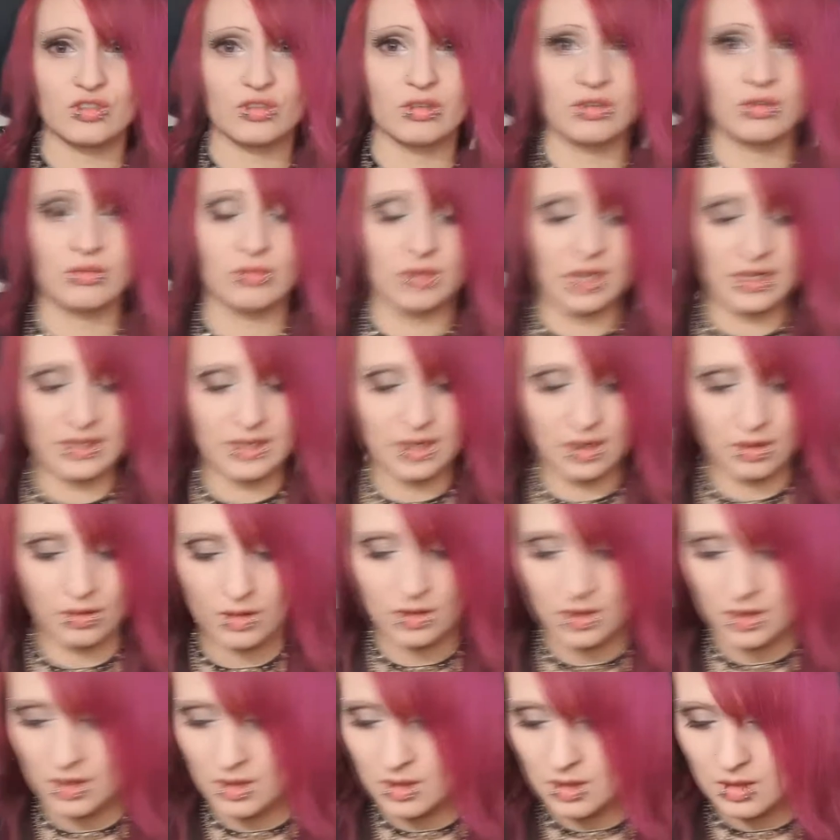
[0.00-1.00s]
you right now.
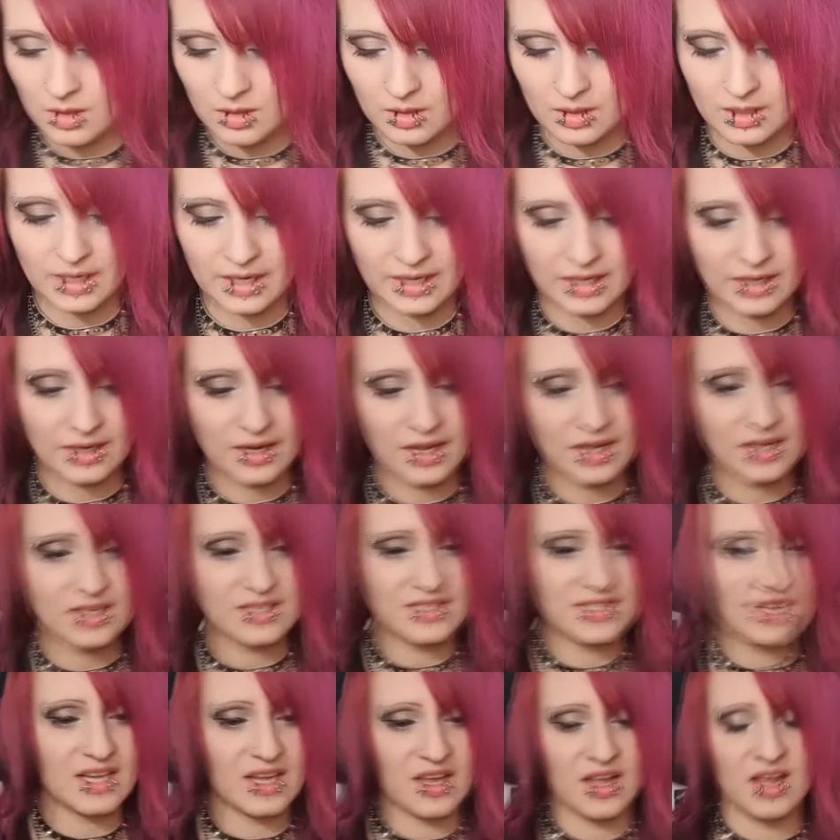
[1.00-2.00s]
Like a
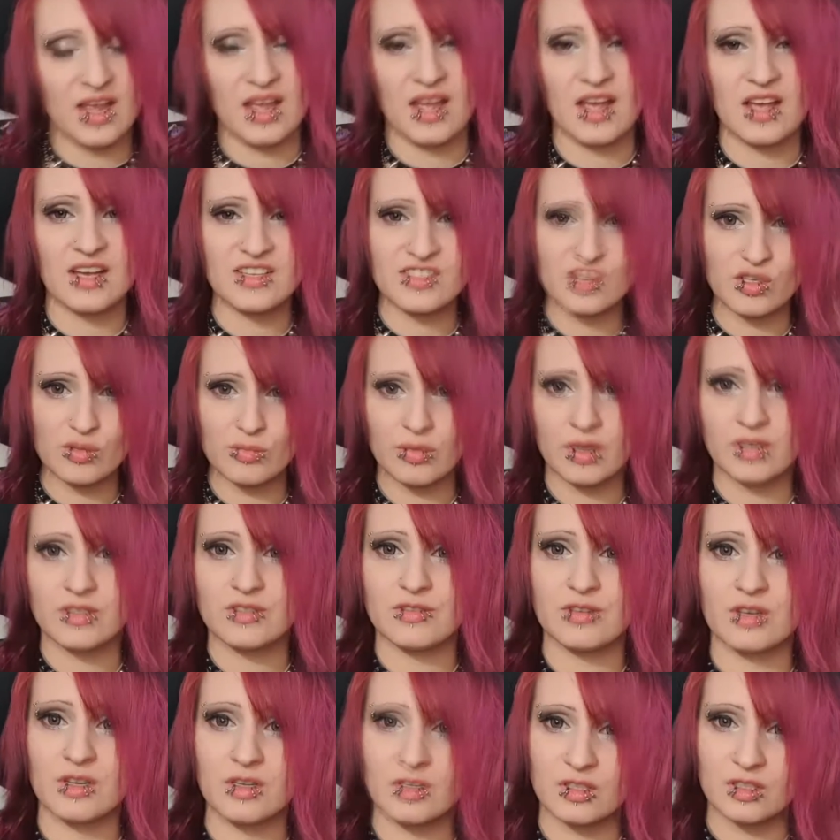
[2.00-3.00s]
nice
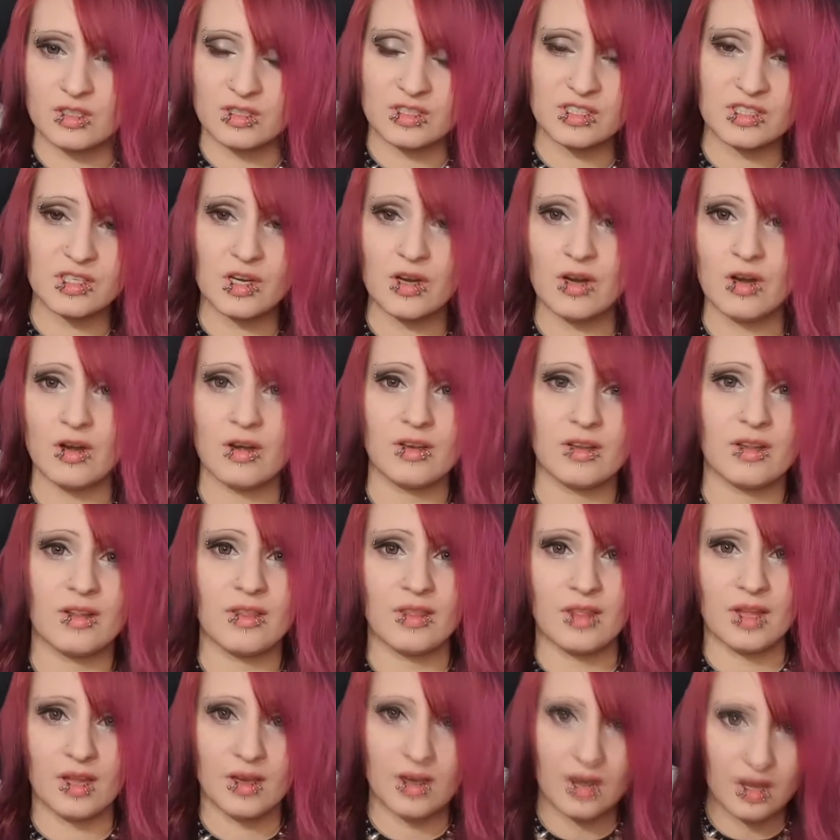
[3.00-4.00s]
asymmetrical skirt,
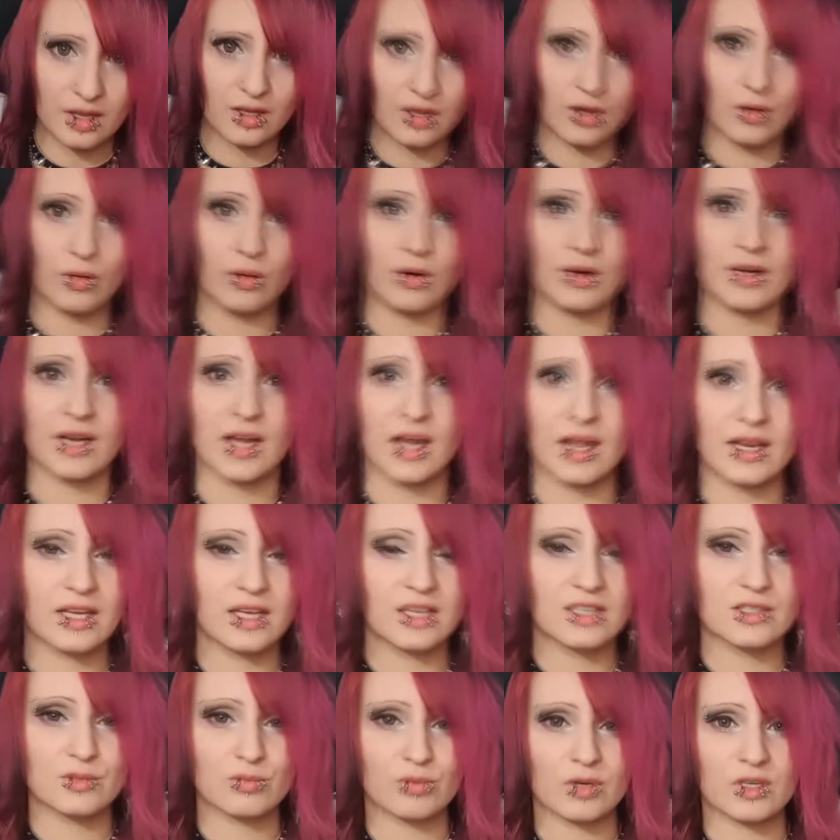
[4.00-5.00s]
and then I go on
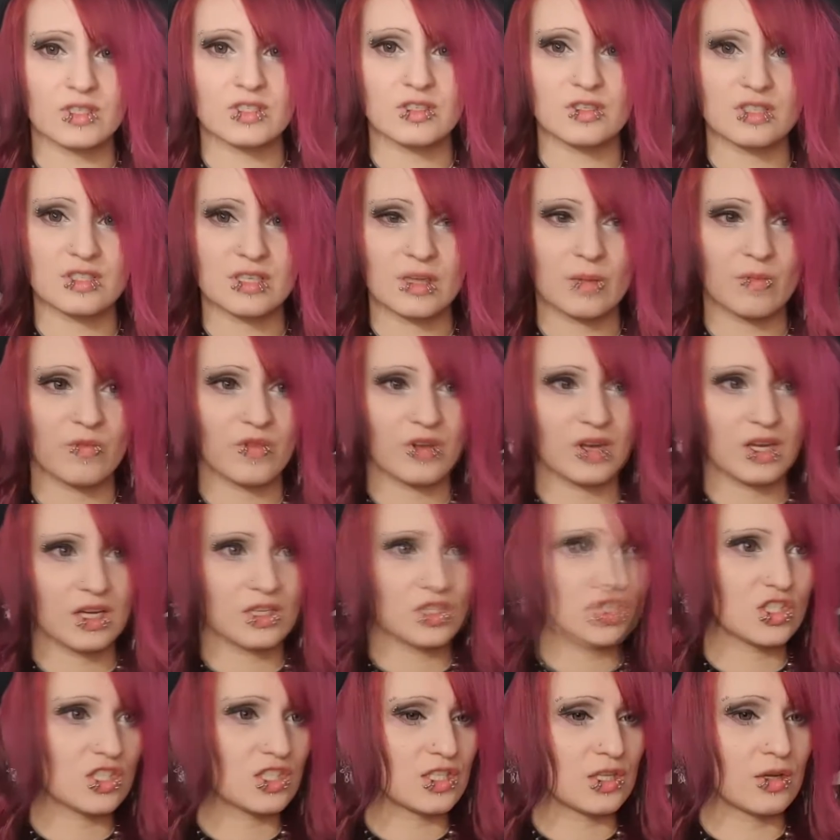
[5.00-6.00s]
Aliexpress or something
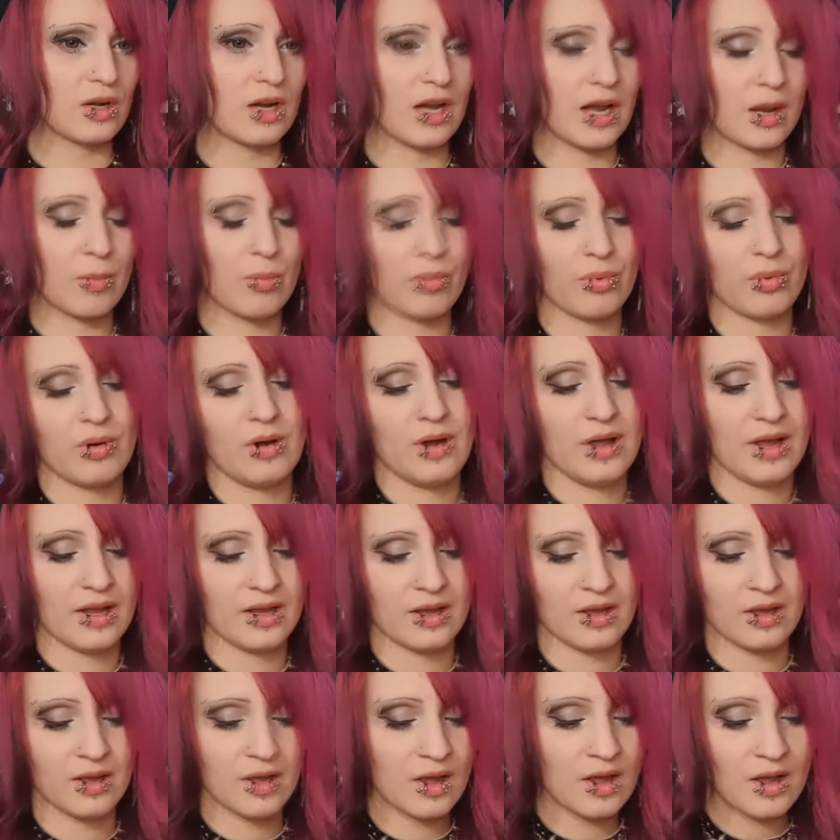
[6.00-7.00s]
and just look like
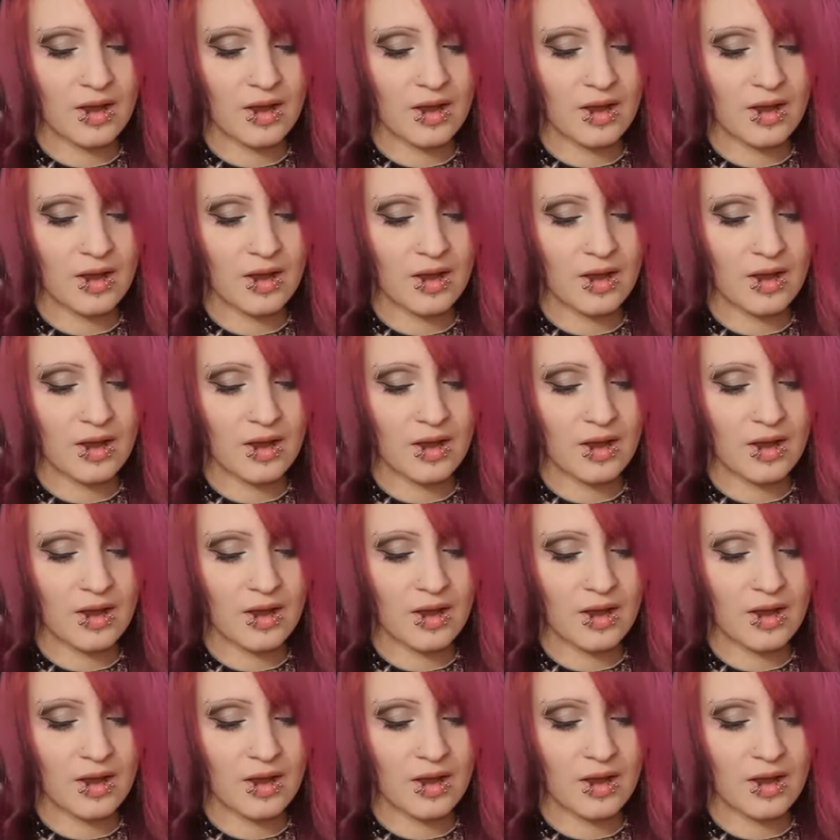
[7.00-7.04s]
black